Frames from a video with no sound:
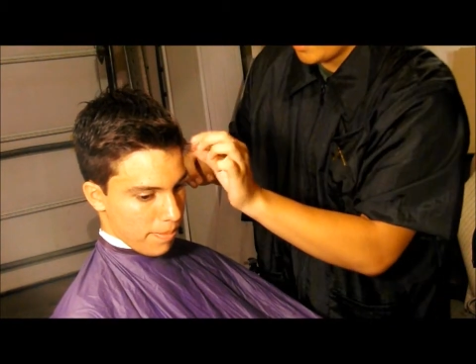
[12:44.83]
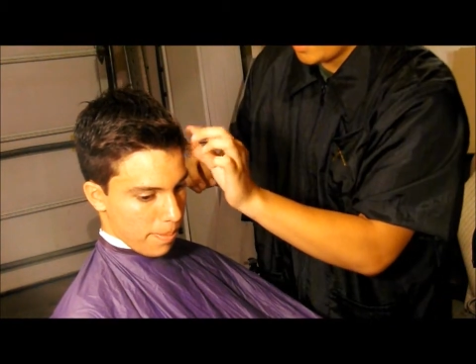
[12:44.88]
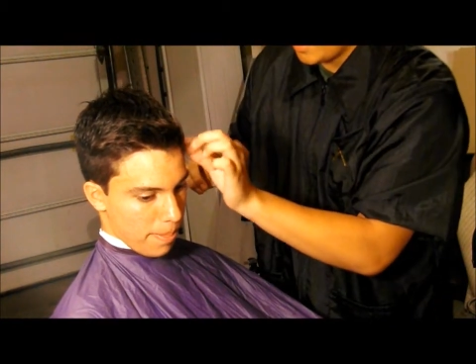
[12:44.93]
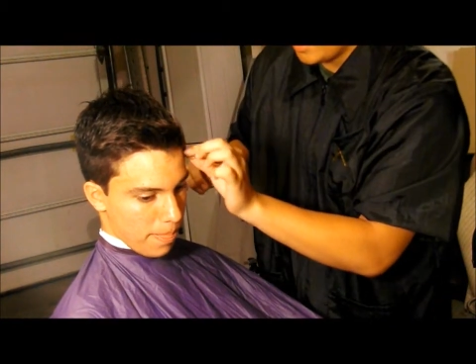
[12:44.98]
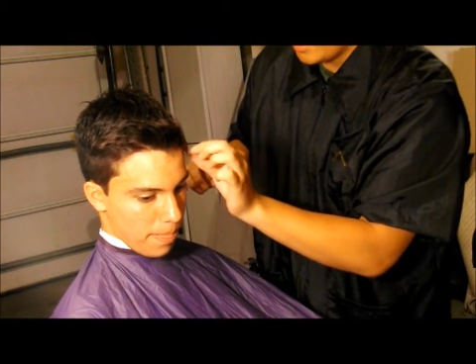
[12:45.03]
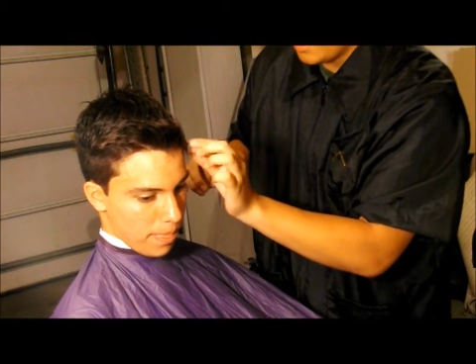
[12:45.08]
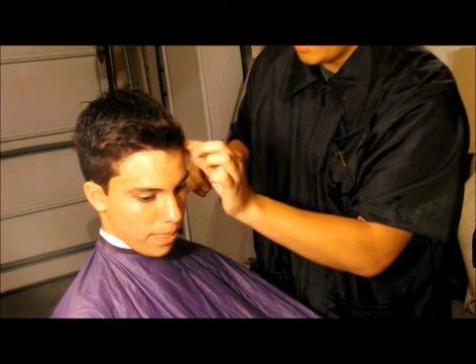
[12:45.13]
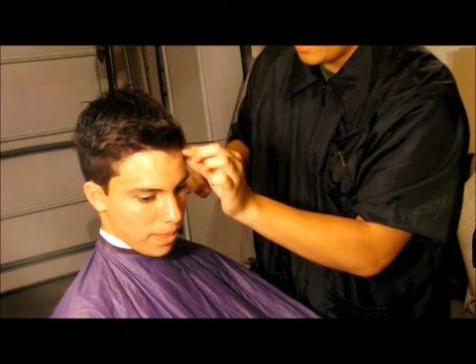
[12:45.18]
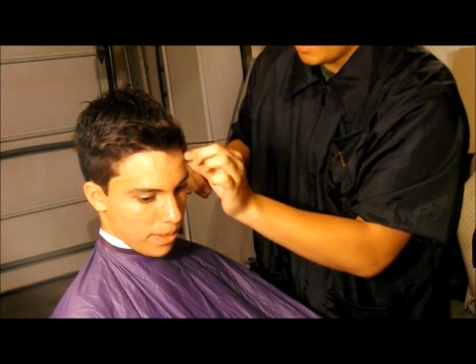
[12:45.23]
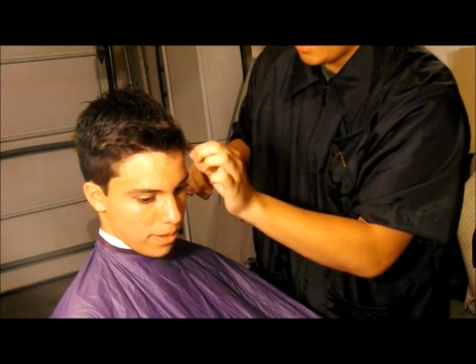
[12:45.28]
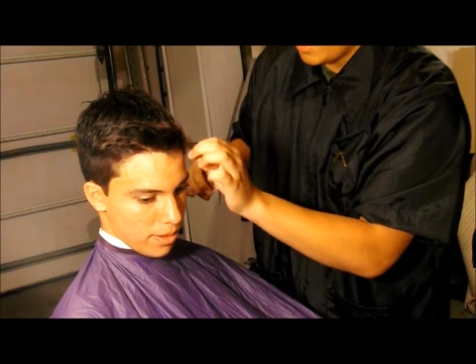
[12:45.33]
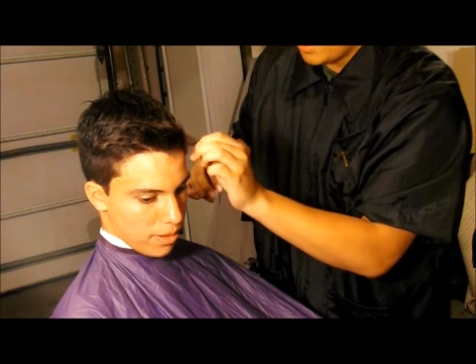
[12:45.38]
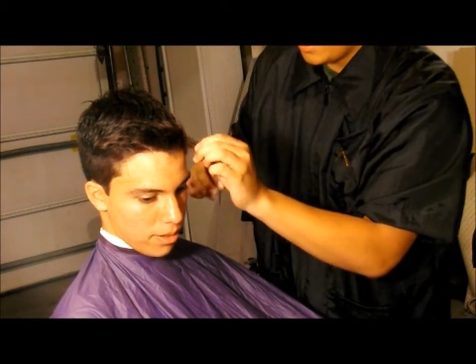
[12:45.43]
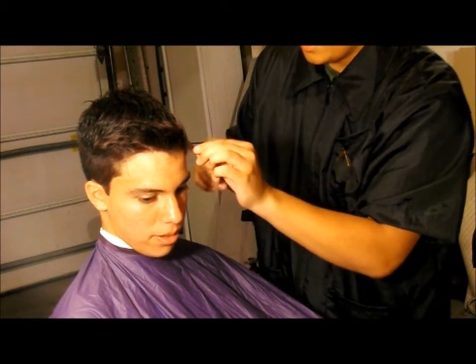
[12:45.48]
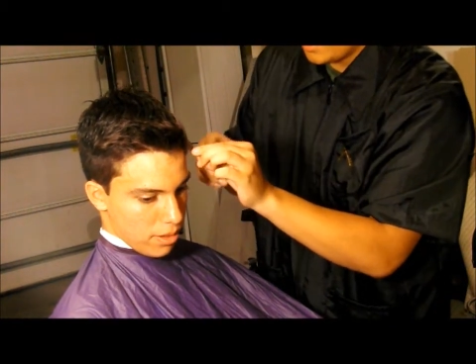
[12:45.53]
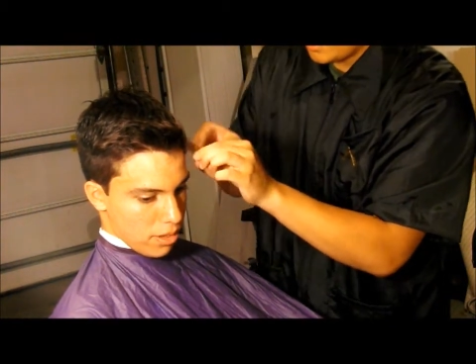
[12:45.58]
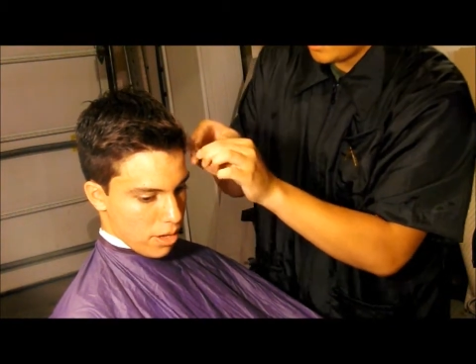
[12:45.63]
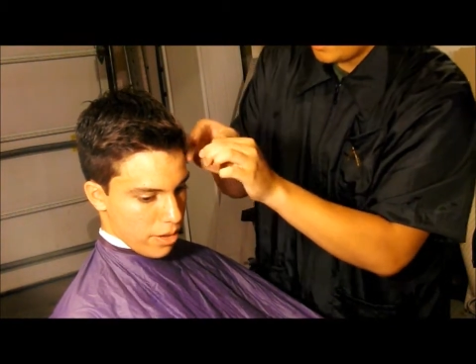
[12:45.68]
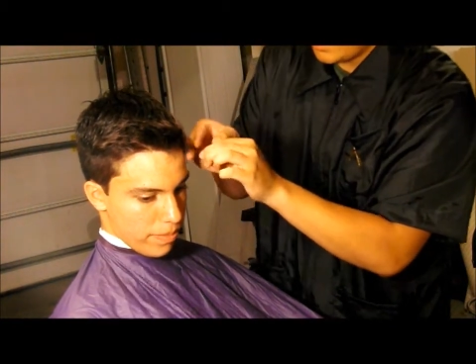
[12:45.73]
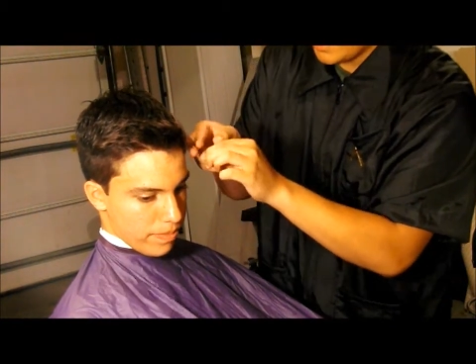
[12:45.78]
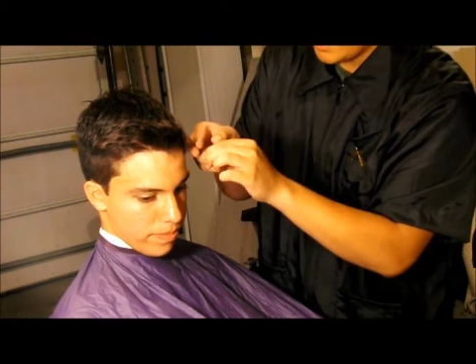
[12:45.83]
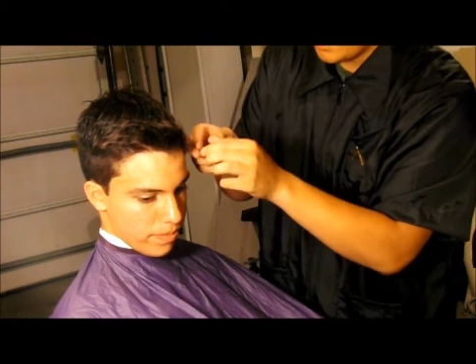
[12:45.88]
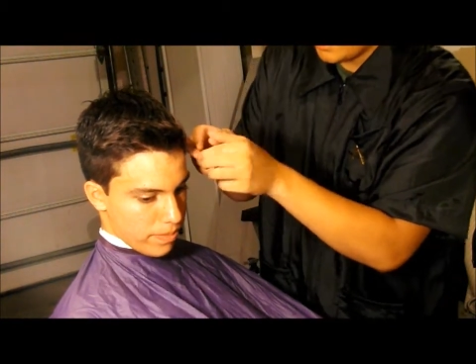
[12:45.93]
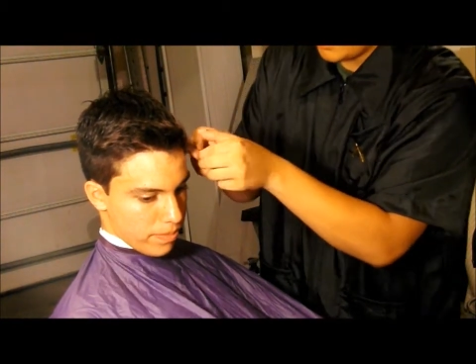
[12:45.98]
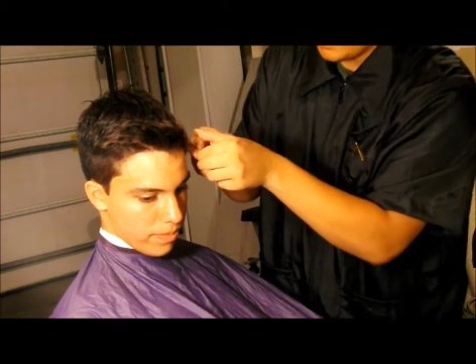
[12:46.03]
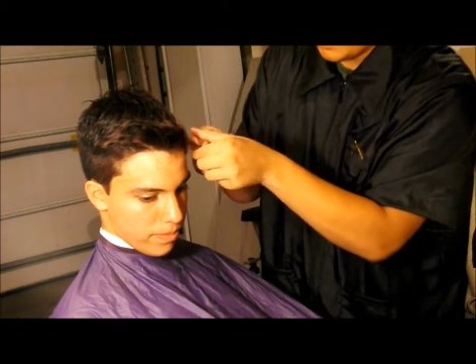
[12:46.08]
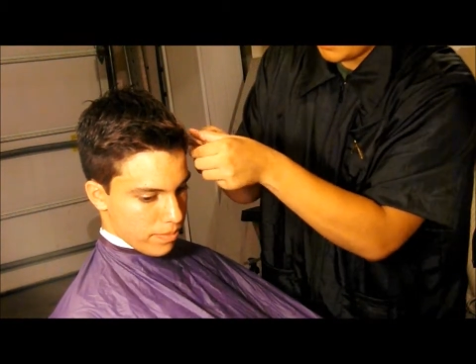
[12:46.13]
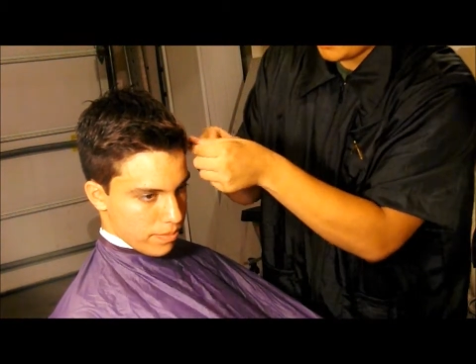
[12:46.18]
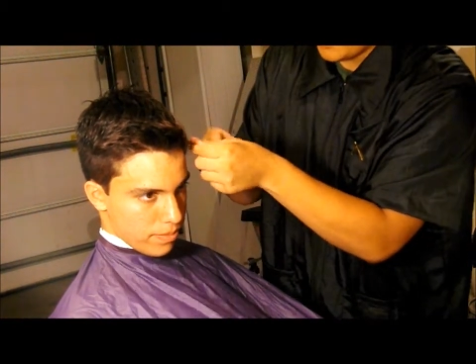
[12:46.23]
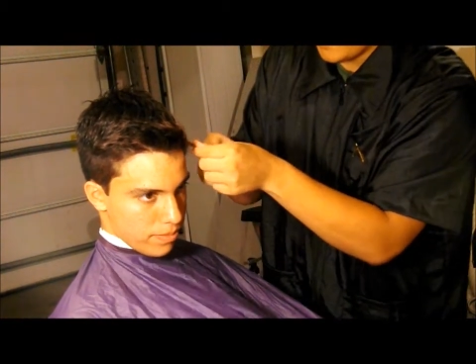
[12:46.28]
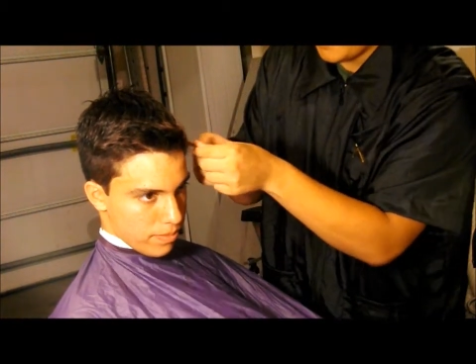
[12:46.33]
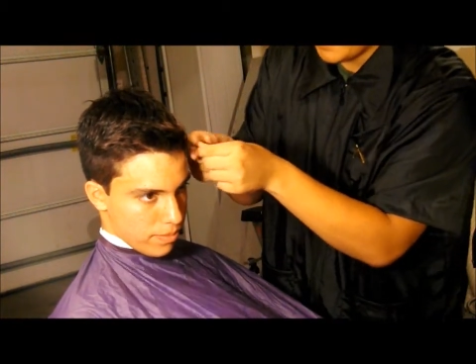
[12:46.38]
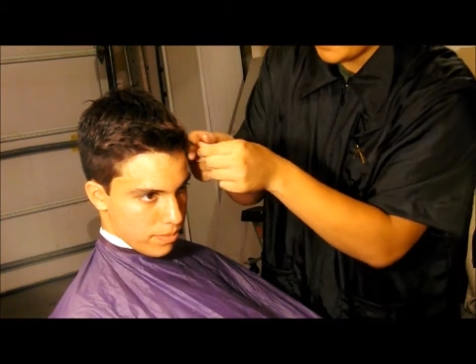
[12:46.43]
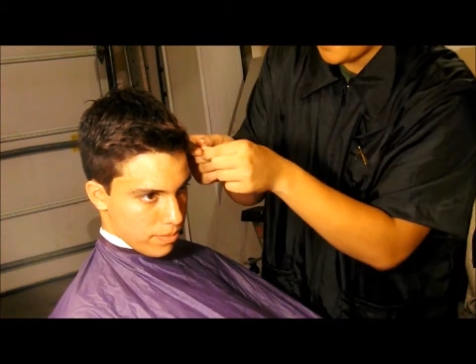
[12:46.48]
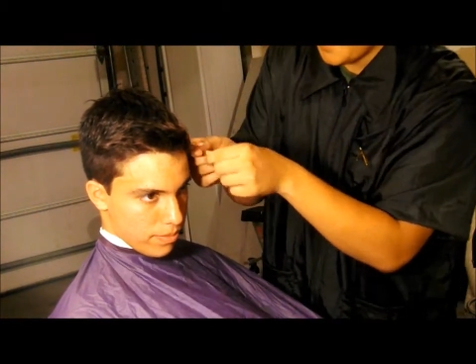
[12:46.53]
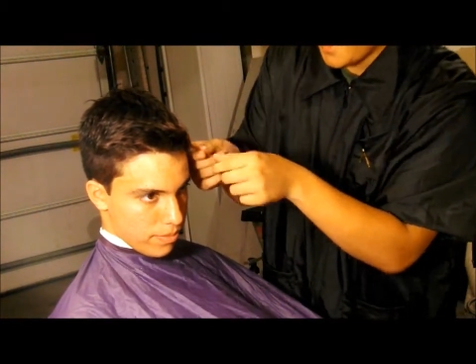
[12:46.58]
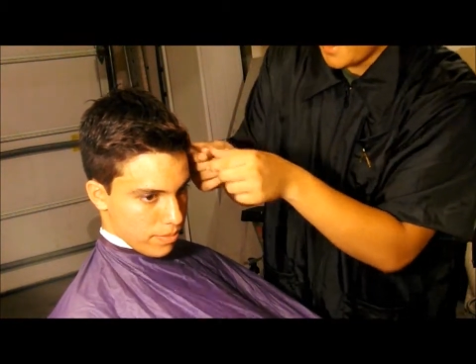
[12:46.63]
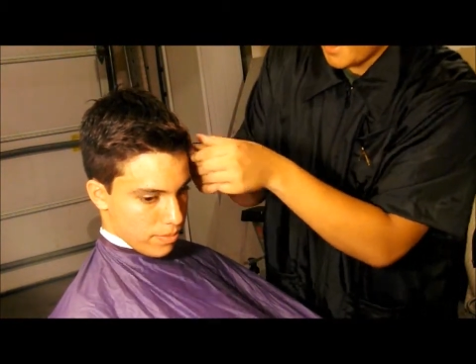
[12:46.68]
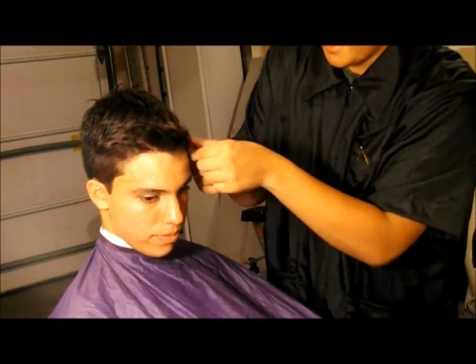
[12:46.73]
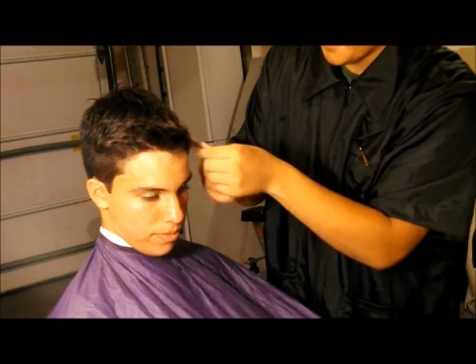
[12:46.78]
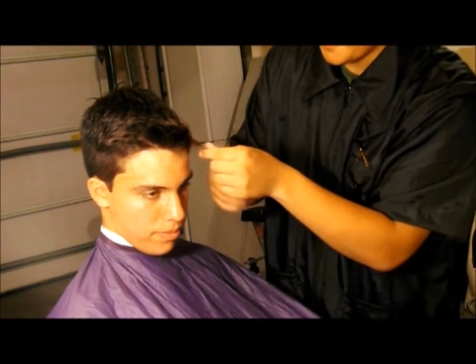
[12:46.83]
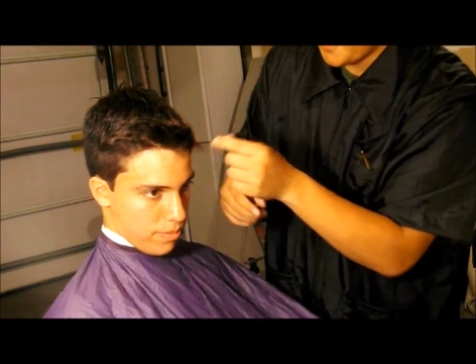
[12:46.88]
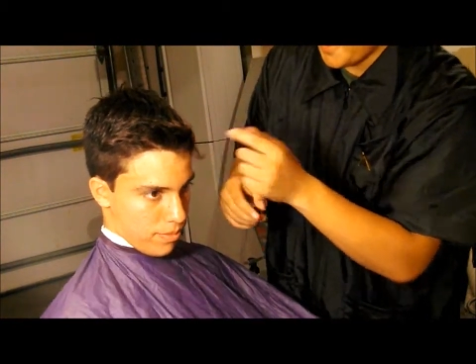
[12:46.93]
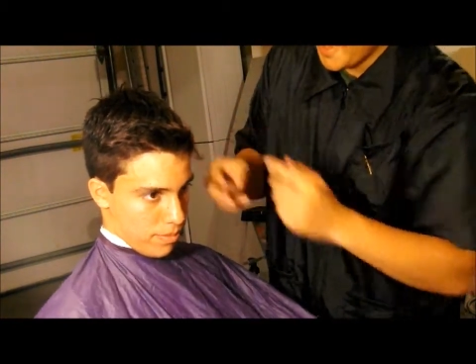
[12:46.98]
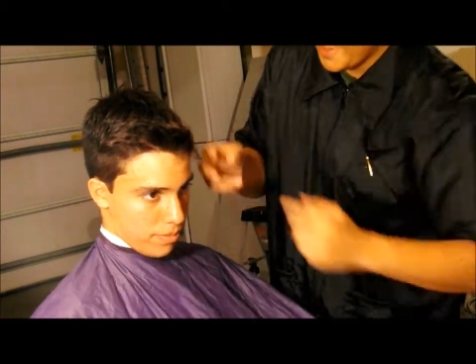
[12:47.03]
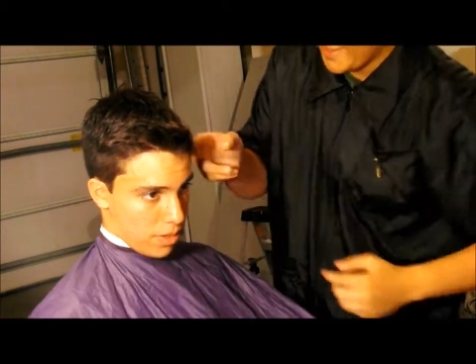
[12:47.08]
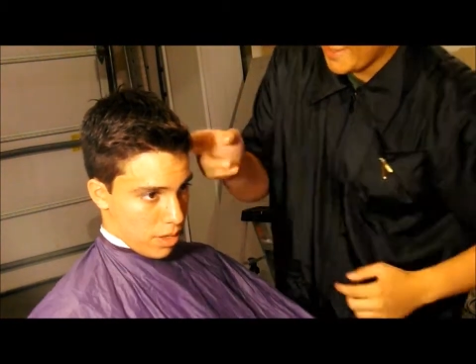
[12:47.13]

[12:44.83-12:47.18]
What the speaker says: and I thought it was to the top of his hair,